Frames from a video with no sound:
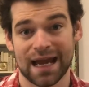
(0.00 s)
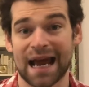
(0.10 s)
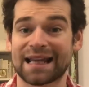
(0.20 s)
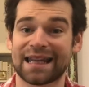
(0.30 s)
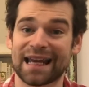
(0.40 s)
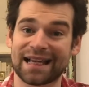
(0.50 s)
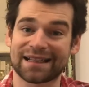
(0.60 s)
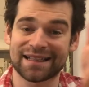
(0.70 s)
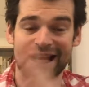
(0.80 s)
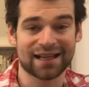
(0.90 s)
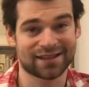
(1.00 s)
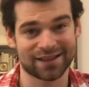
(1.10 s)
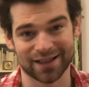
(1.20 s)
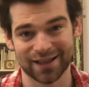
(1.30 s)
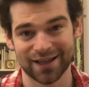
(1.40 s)
and that is
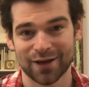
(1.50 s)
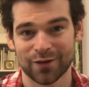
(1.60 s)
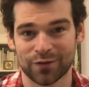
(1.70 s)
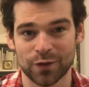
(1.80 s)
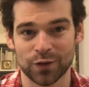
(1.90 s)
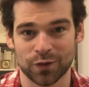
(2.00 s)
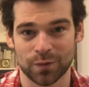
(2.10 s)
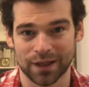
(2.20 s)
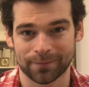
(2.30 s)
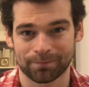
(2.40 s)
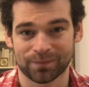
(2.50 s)
testing future me.